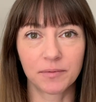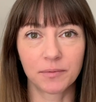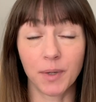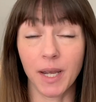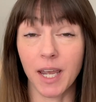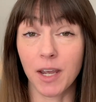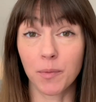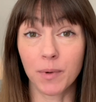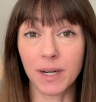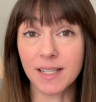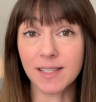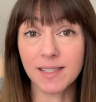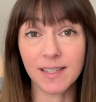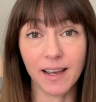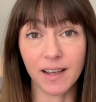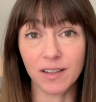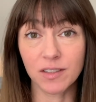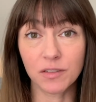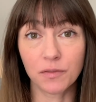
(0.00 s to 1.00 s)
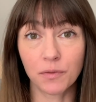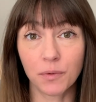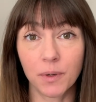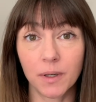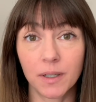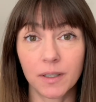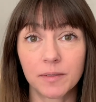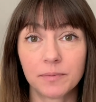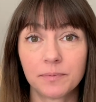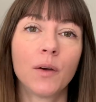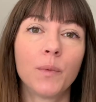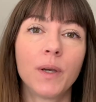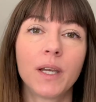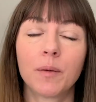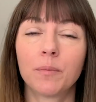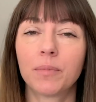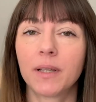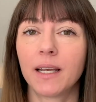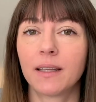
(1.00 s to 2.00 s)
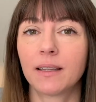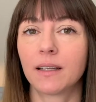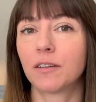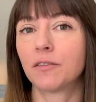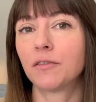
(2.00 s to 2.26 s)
We hate what it stands for. We complain that